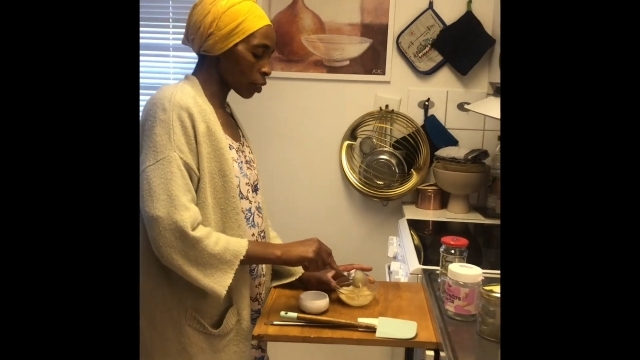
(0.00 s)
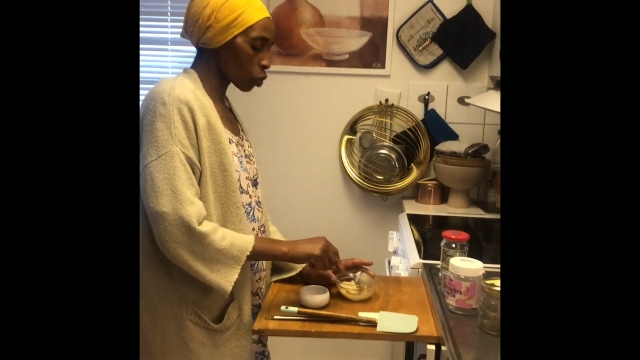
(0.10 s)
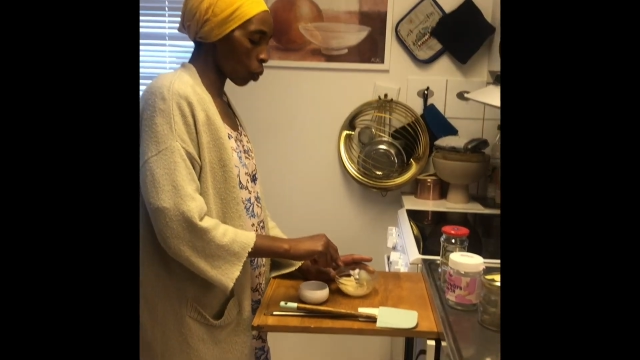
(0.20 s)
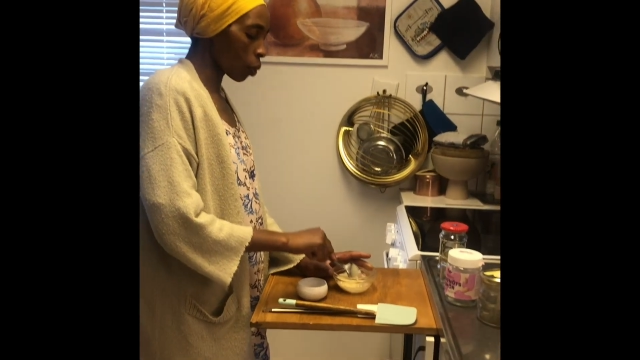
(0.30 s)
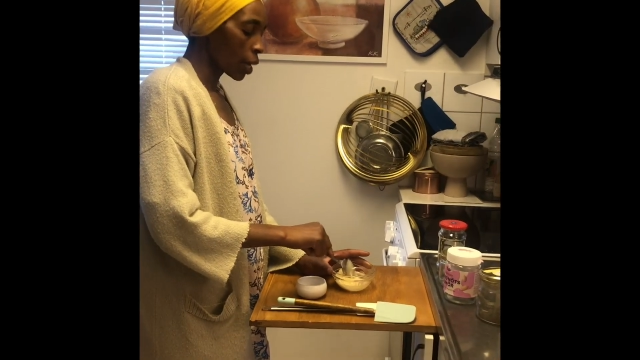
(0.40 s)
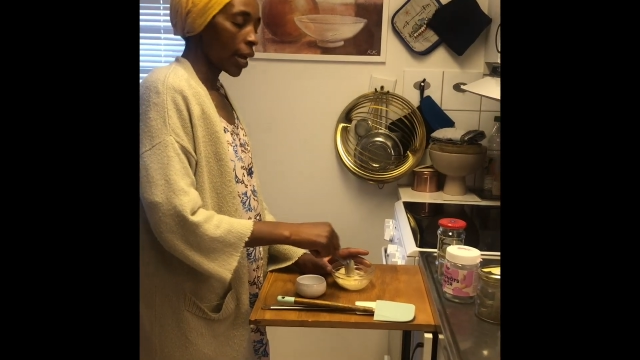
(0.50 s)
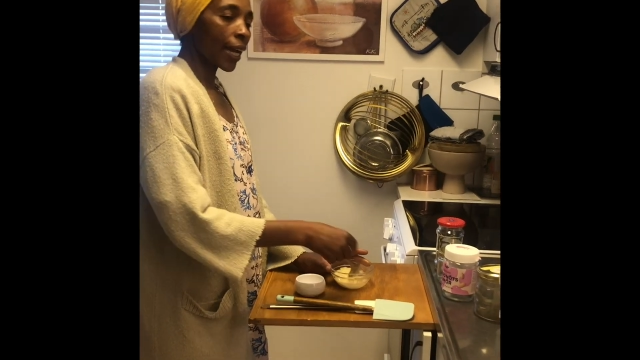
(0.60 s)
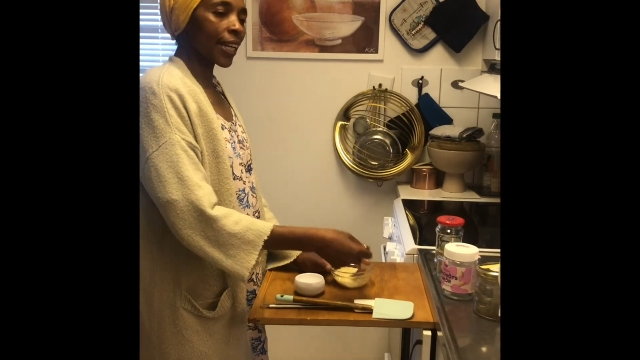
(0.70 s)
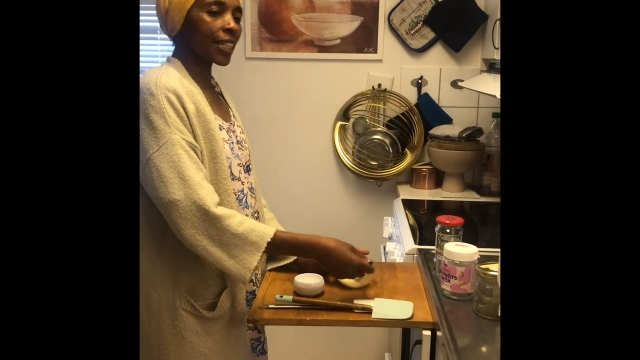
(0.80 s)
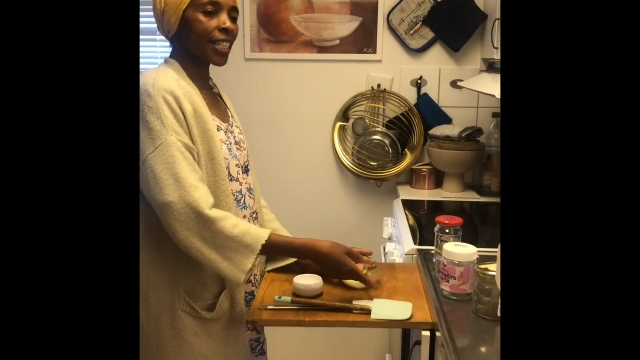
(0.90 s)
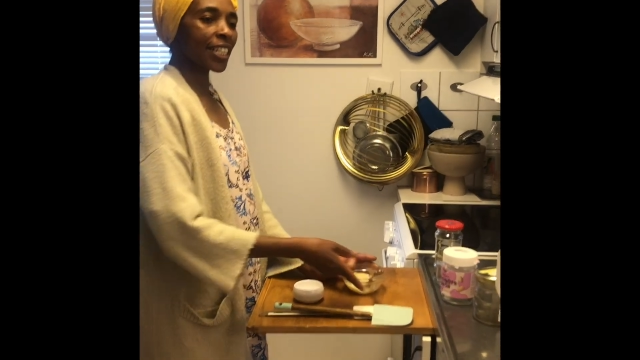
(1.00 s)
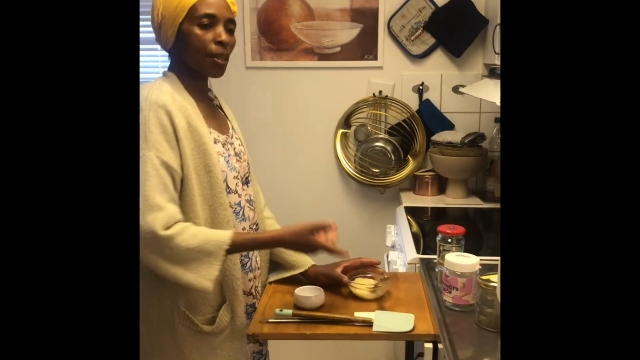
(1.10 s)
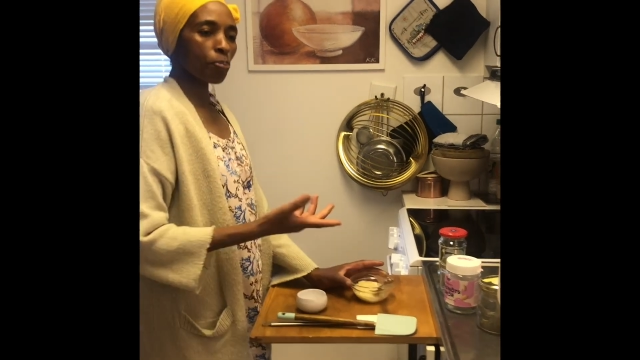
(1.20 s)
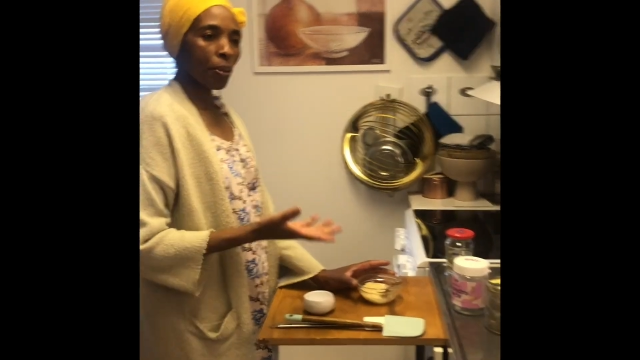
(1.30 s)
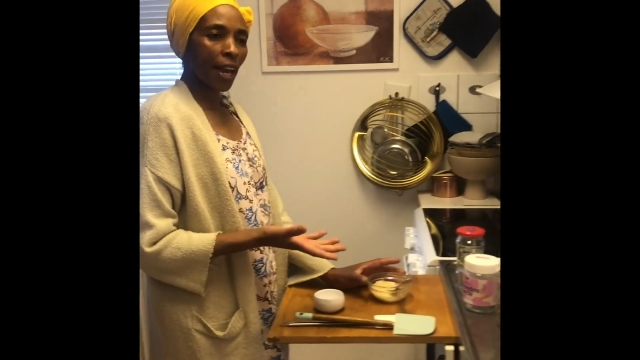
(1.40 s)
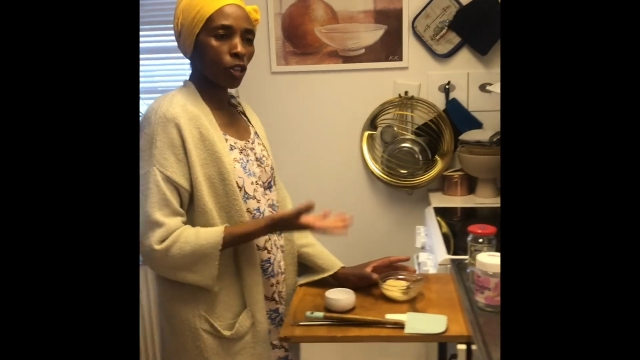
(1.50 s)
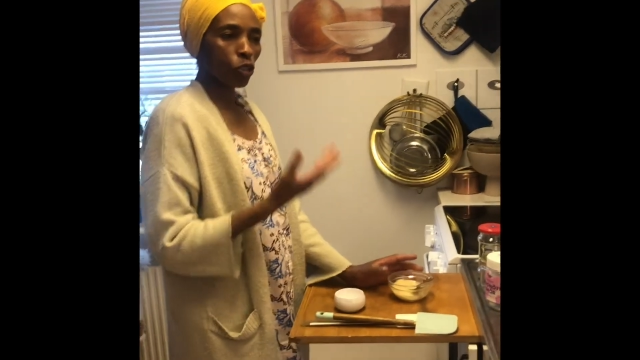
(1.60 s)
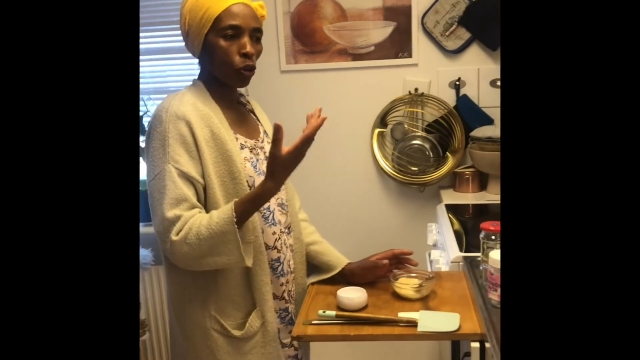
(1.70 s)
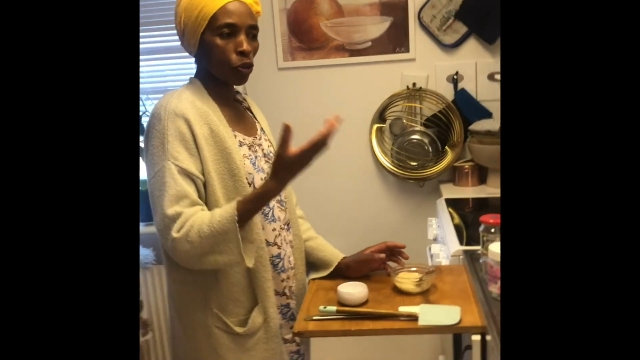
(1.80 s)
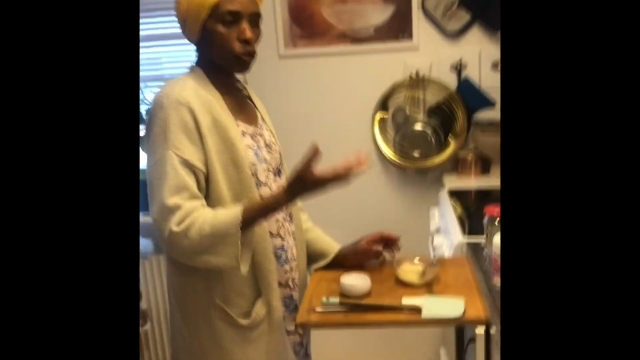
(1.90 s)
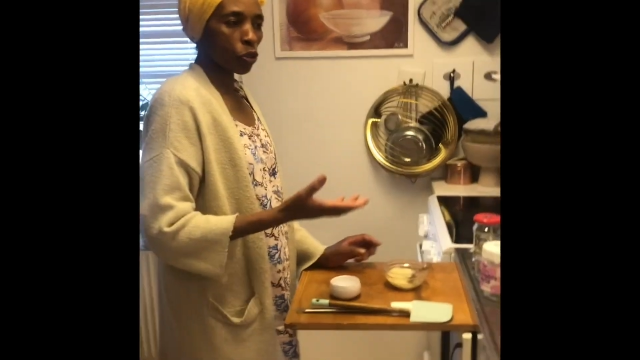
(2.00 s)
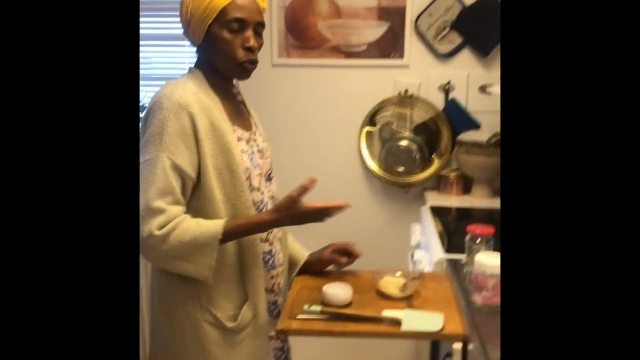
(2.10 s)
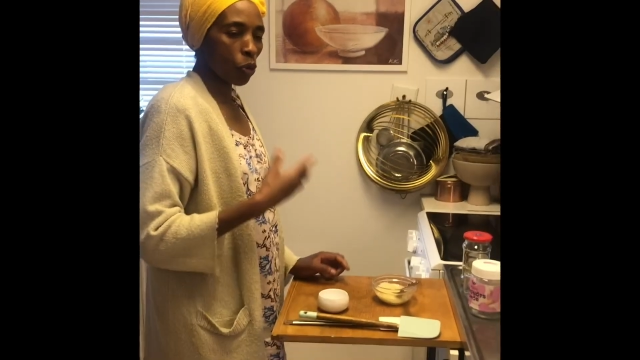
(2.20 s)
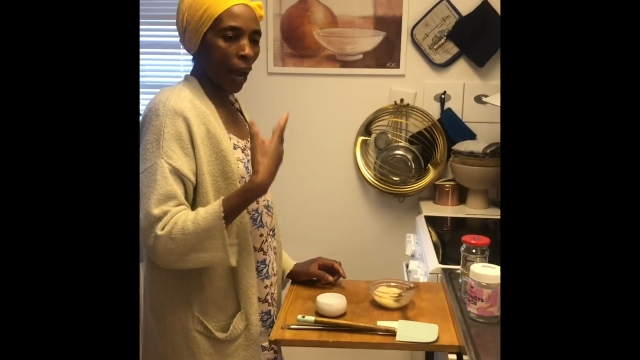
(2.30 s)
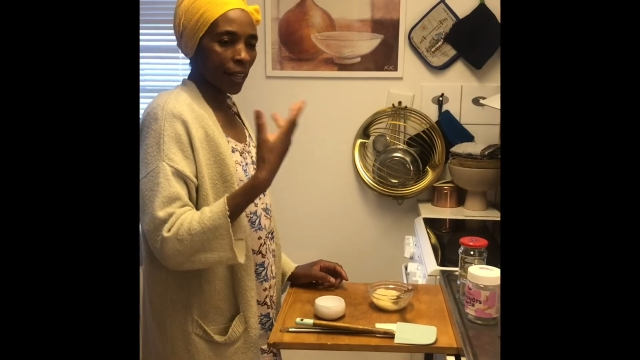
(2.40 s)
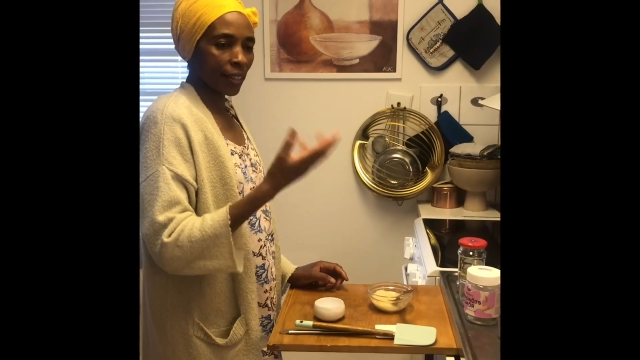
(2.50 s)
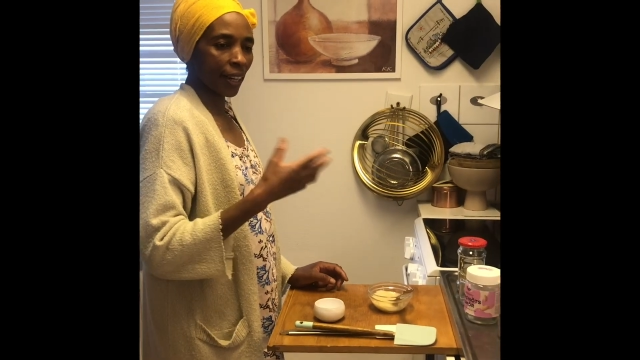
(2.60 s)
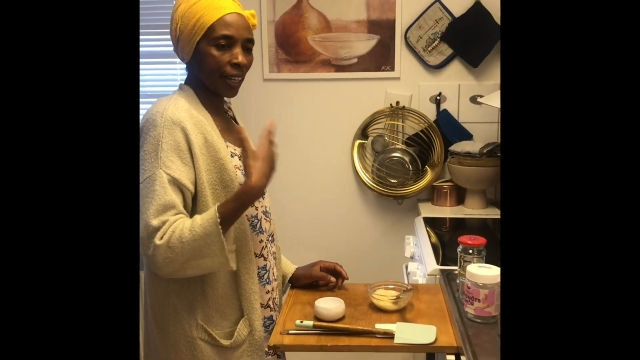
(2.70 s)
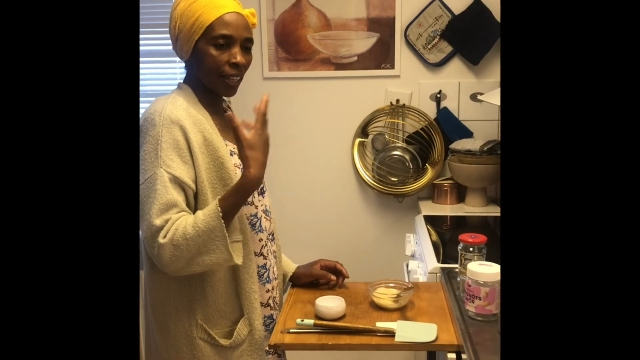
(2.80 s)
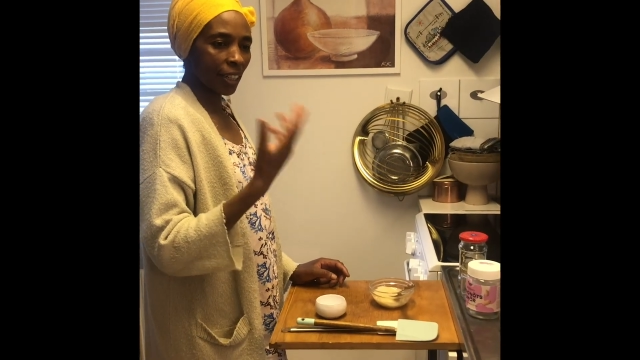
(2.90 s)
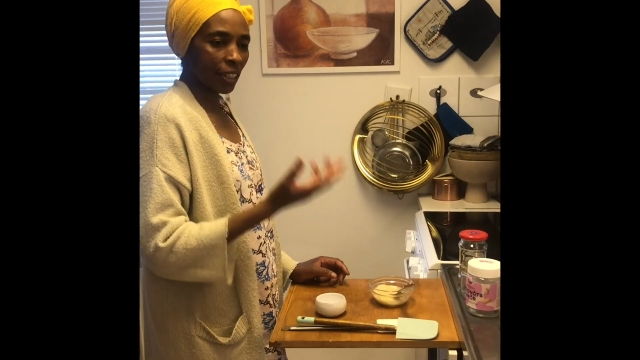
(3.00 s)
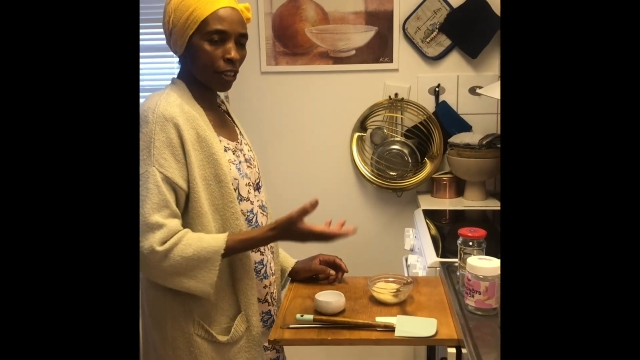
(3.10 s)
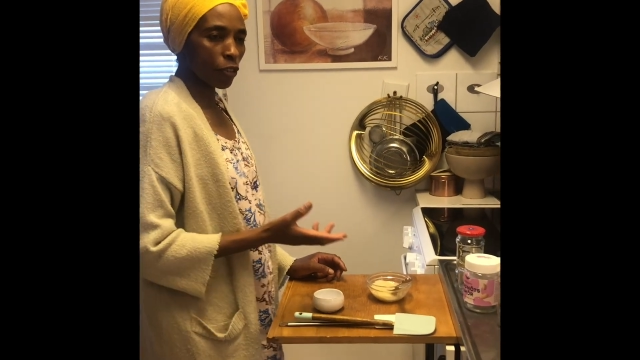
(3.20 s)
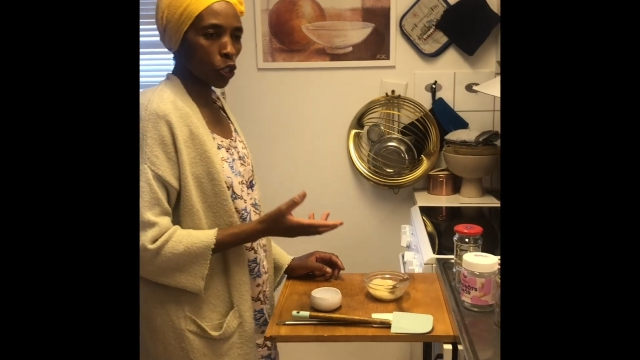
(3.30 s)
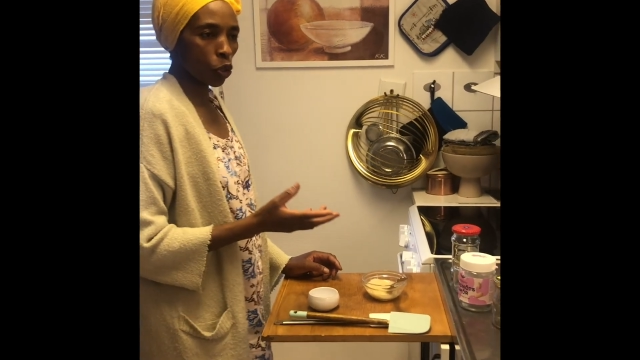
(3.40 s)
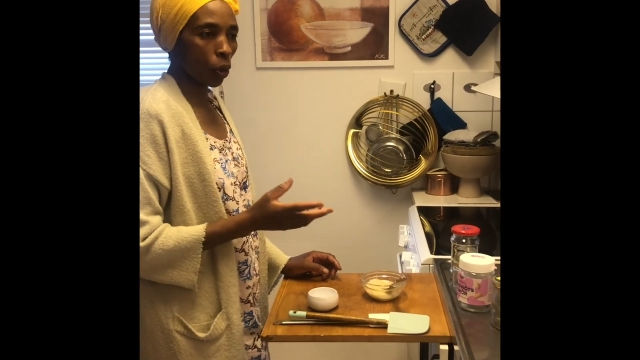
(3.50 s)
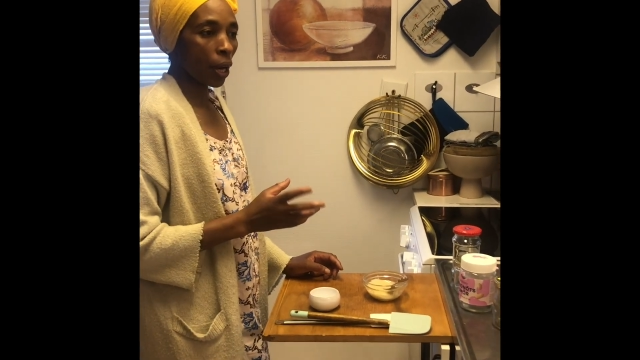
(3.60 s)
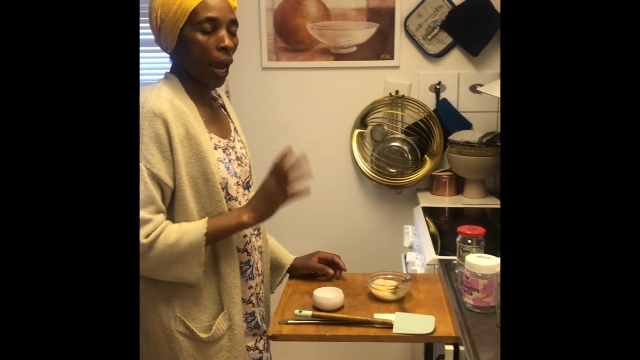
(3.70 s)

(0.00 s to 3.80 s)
So it depends on you as an individual,